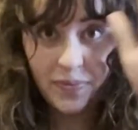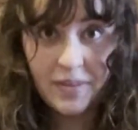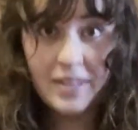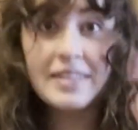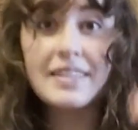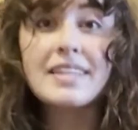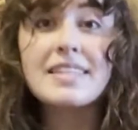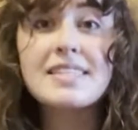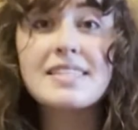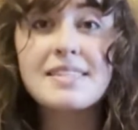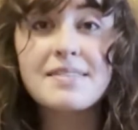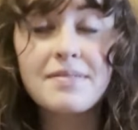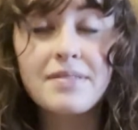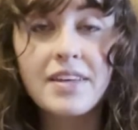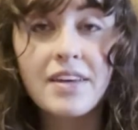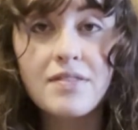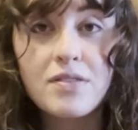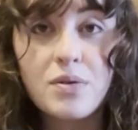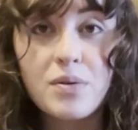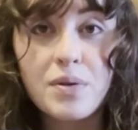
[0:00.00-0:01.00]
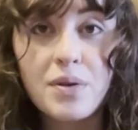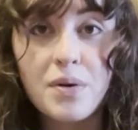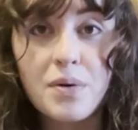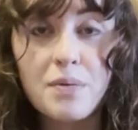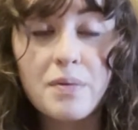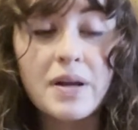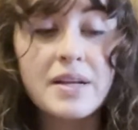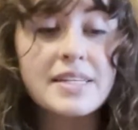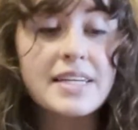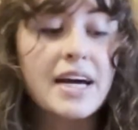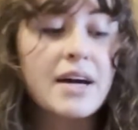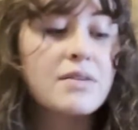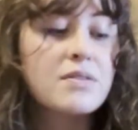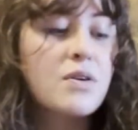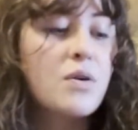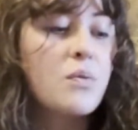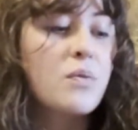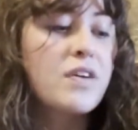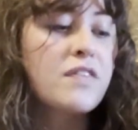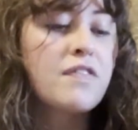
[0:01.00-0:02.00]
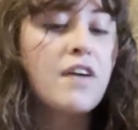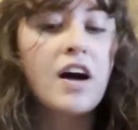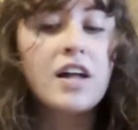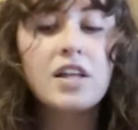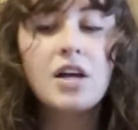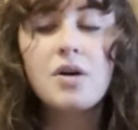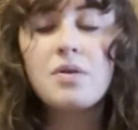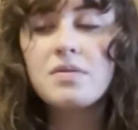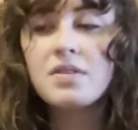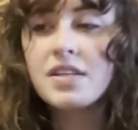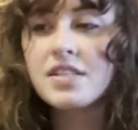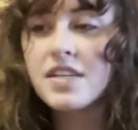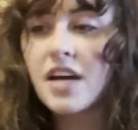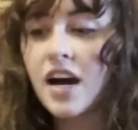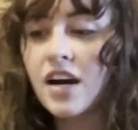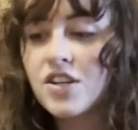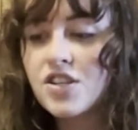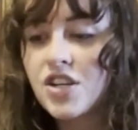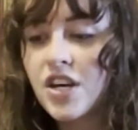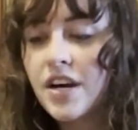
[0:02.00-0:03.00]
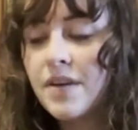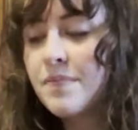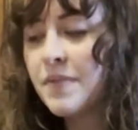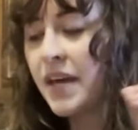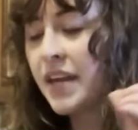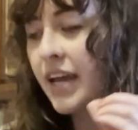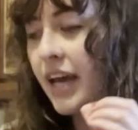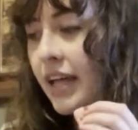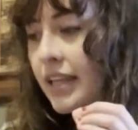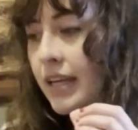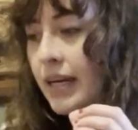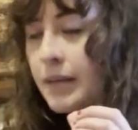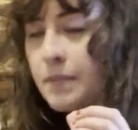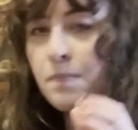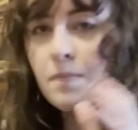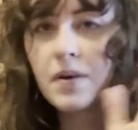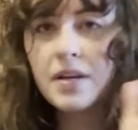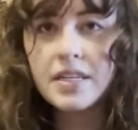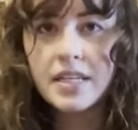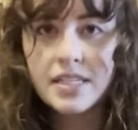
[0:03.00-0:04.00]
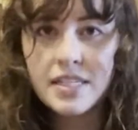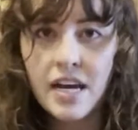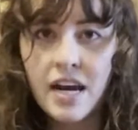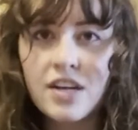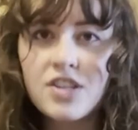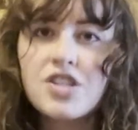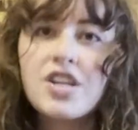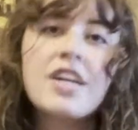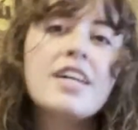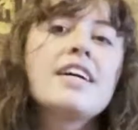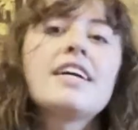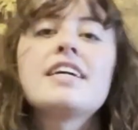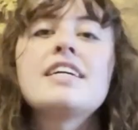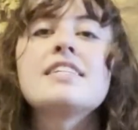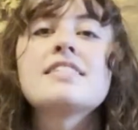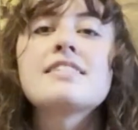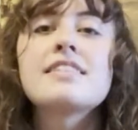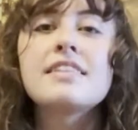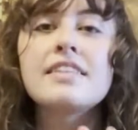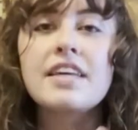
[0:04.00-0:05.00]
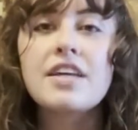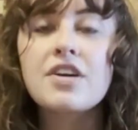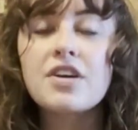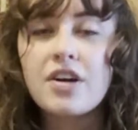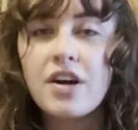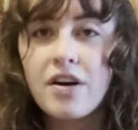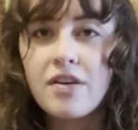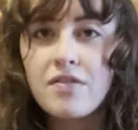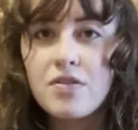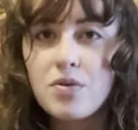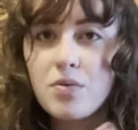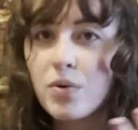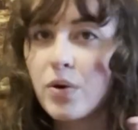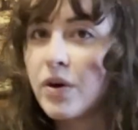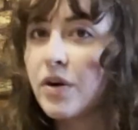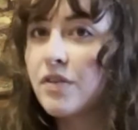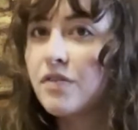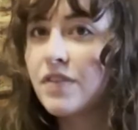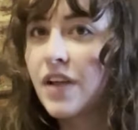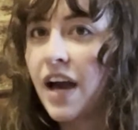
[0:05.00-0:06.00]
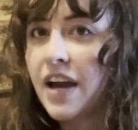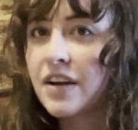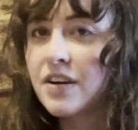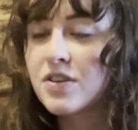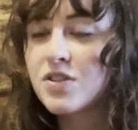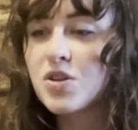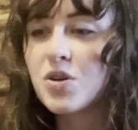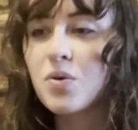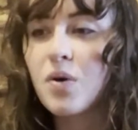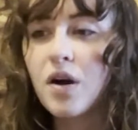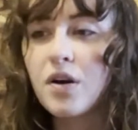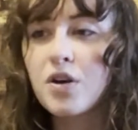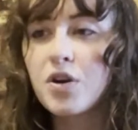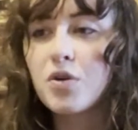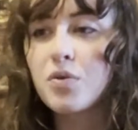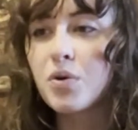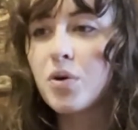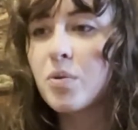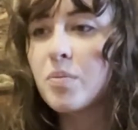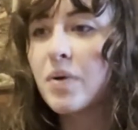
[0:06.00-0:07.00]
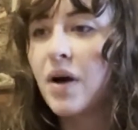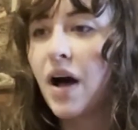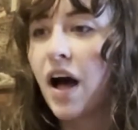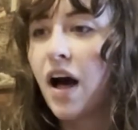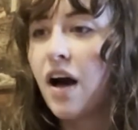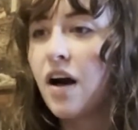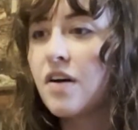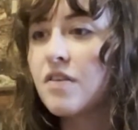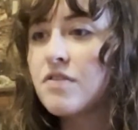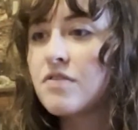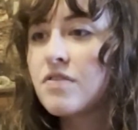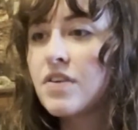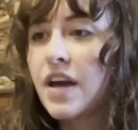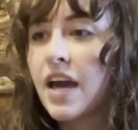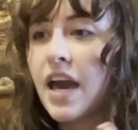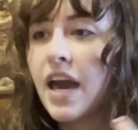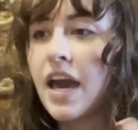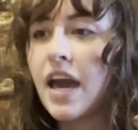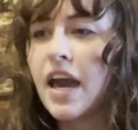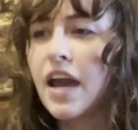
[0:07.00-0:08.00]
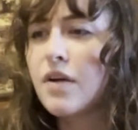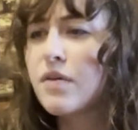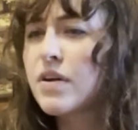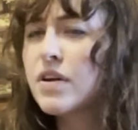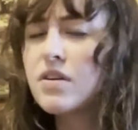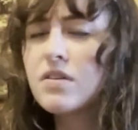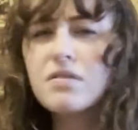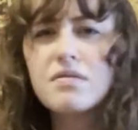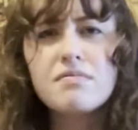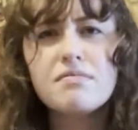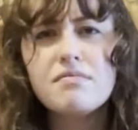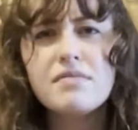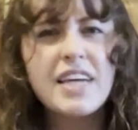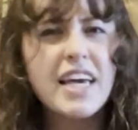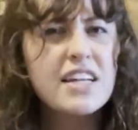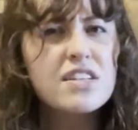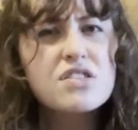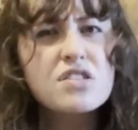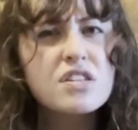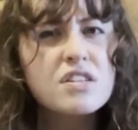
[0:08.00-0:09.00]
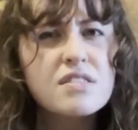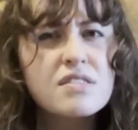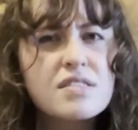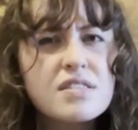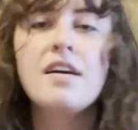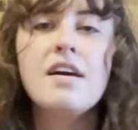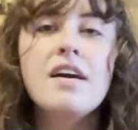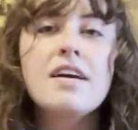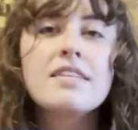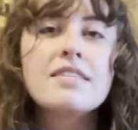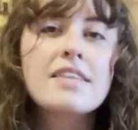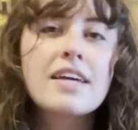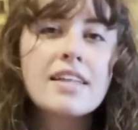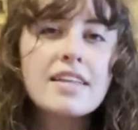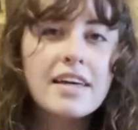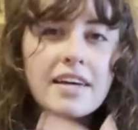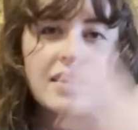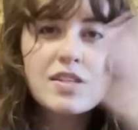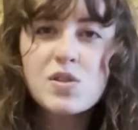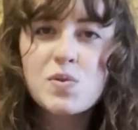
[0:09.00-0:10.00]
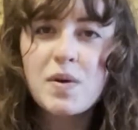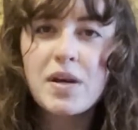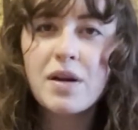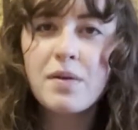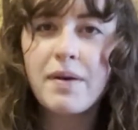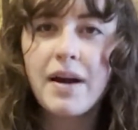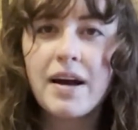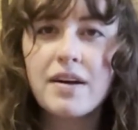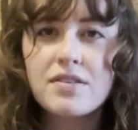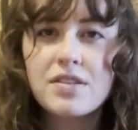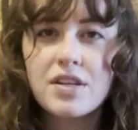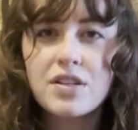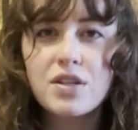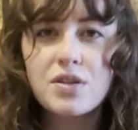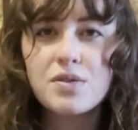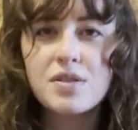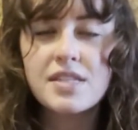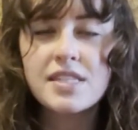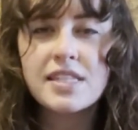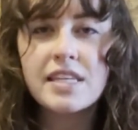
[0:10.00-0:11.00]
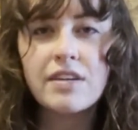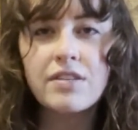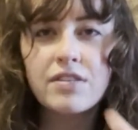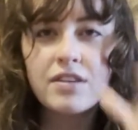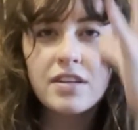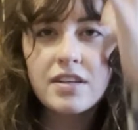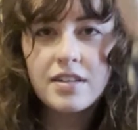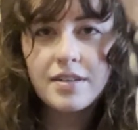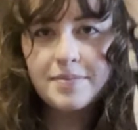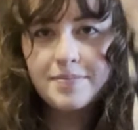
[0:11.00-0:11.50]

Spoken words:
let's give you a little rundown. We follow Natasha and Ella. Natasha is the leader of the Royal Flyers, who are a group of aerial dancers. They like swing around on those silk